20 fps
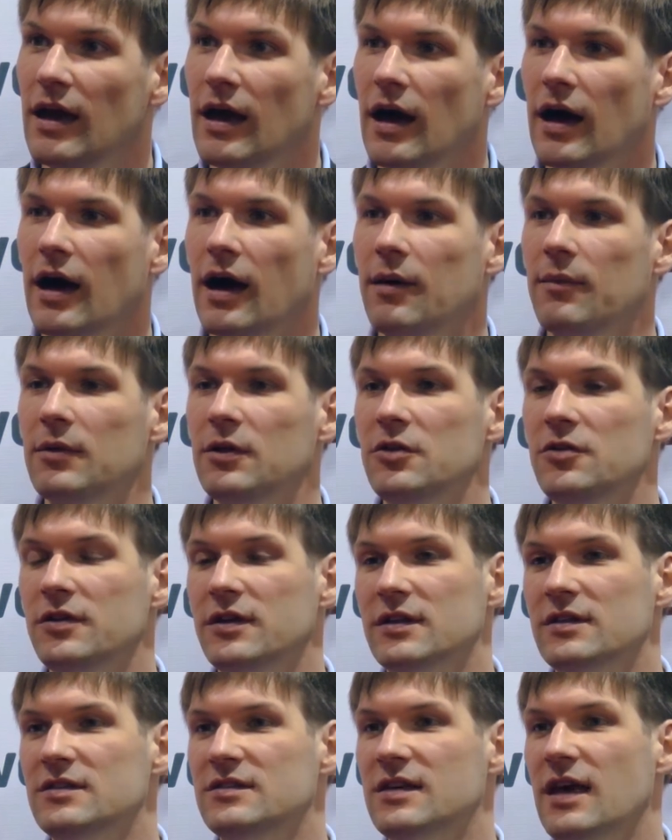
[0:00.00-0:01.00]
And you
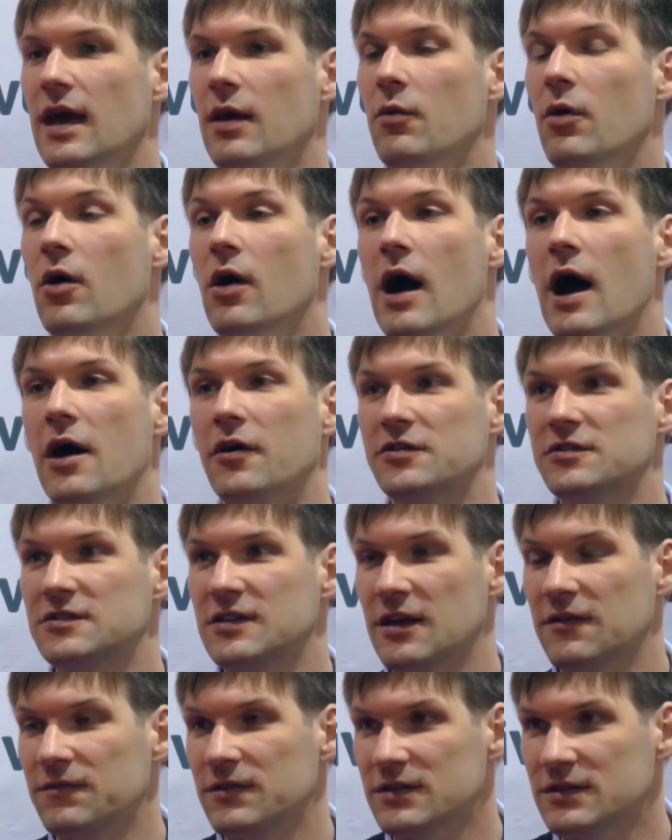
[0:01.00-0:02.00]
can say, well, how
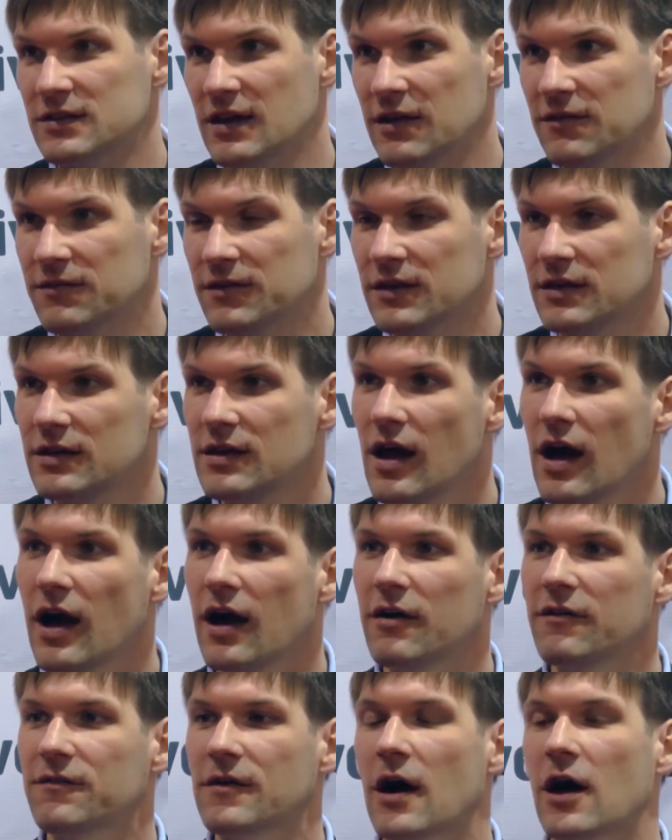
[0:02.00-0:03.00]
safe is safe
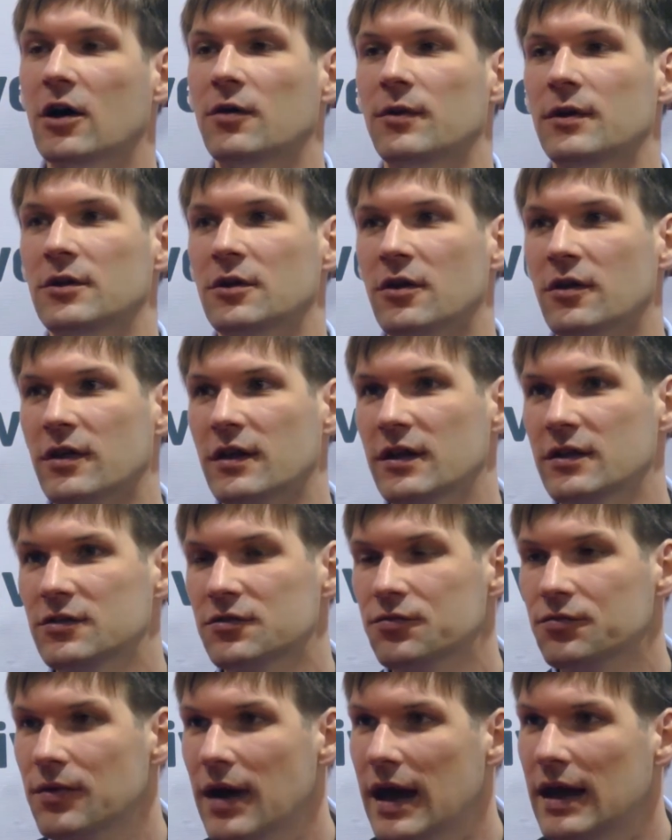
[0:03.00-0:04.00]
enough? How do we know that
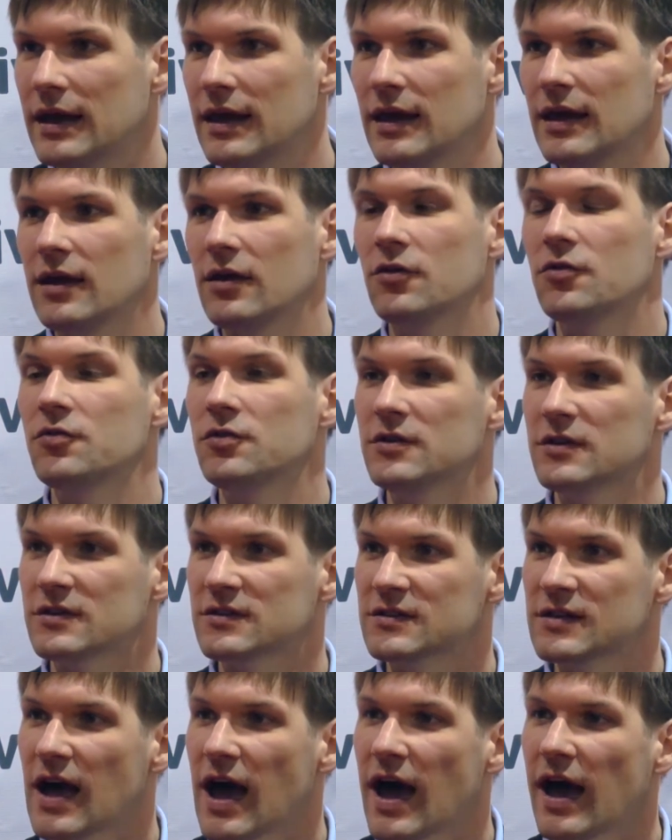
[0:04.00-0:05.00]
it's ready? Who
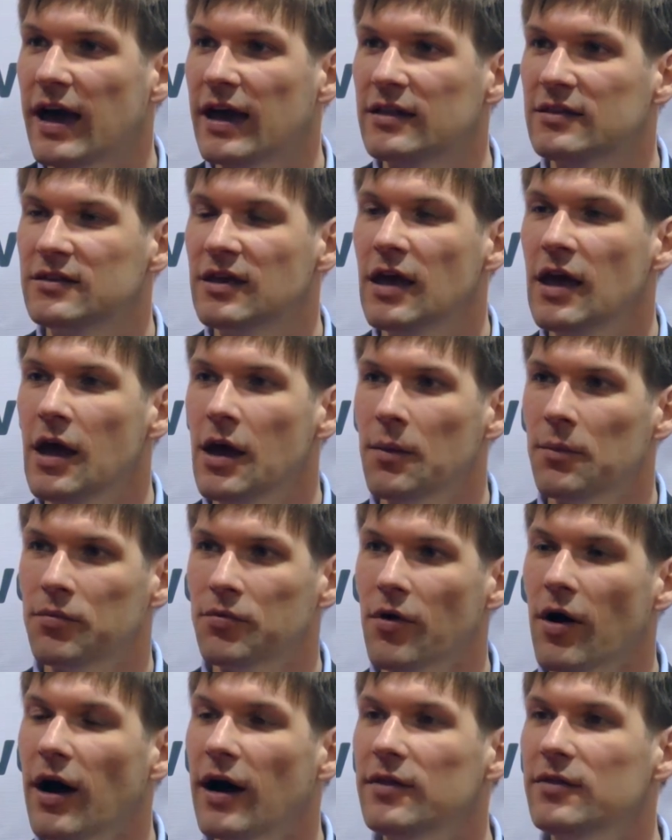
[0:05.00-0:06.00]
decides?
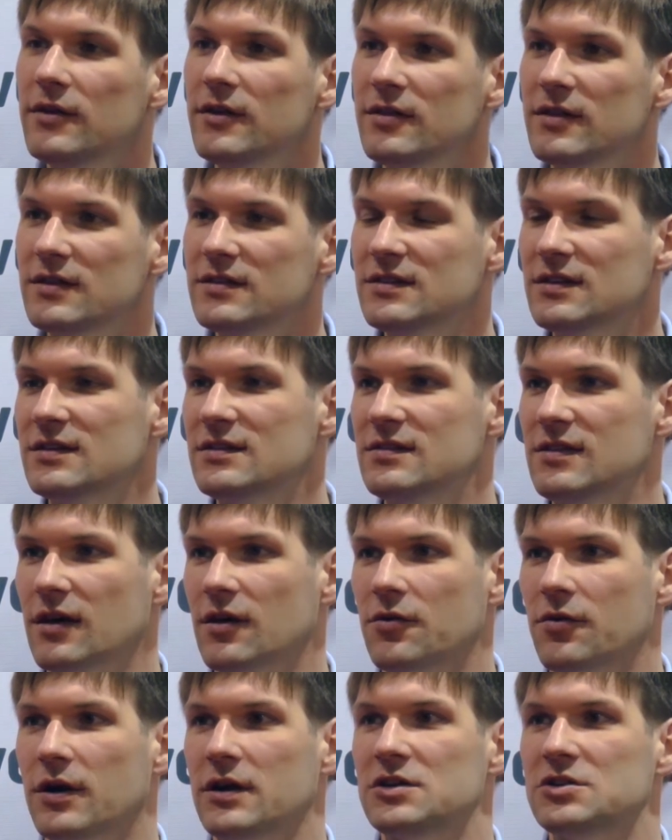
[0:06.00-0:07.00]
Broadly, this is the
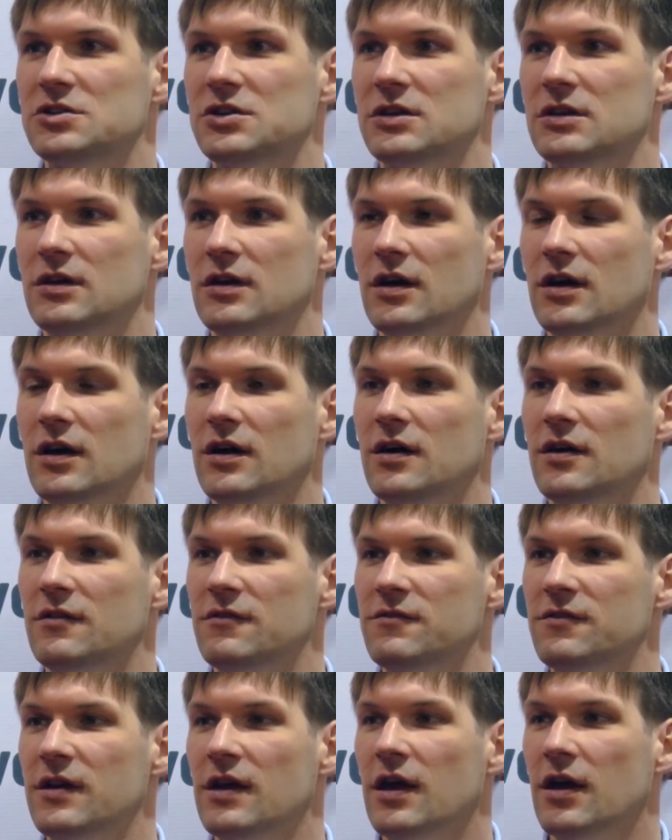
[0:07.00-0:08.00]
question
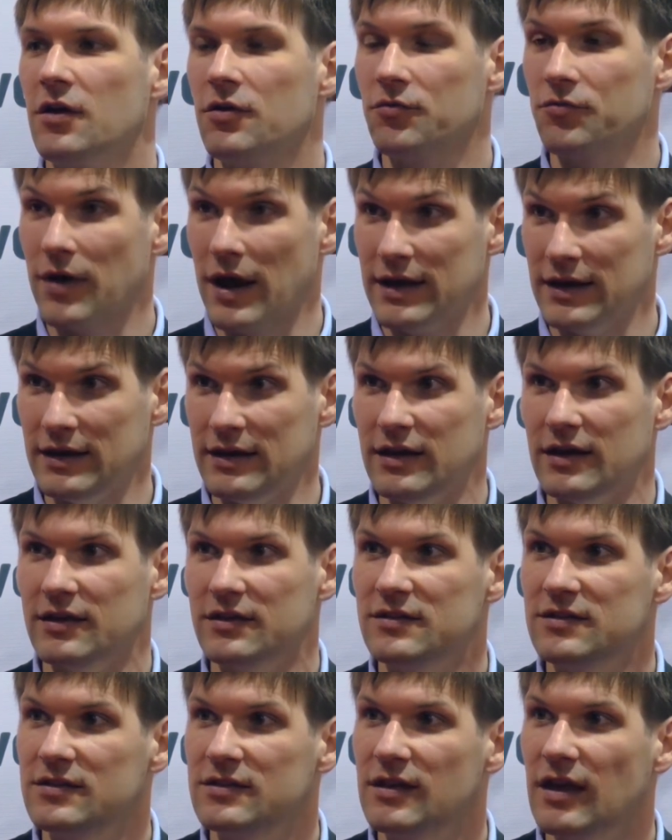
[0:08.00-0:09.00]
of
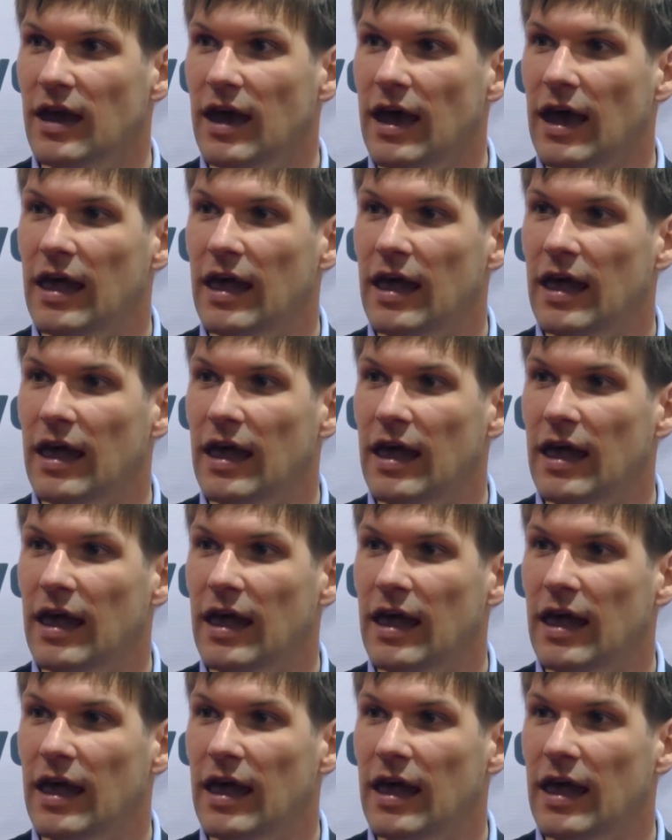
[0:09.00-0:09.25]
readiness.